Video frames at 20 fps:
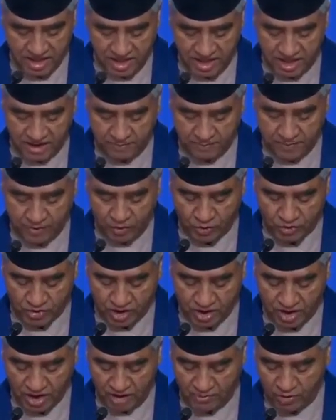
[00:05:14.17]
and the
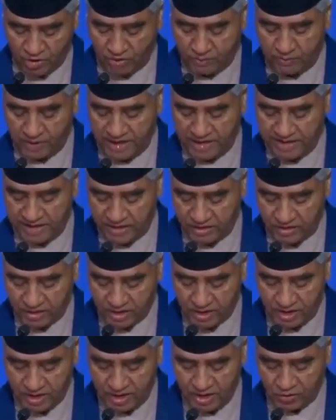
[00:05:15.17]
future of our planet
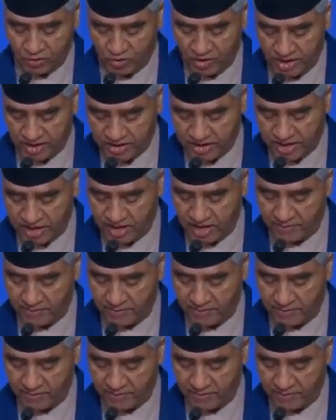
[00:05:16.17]
together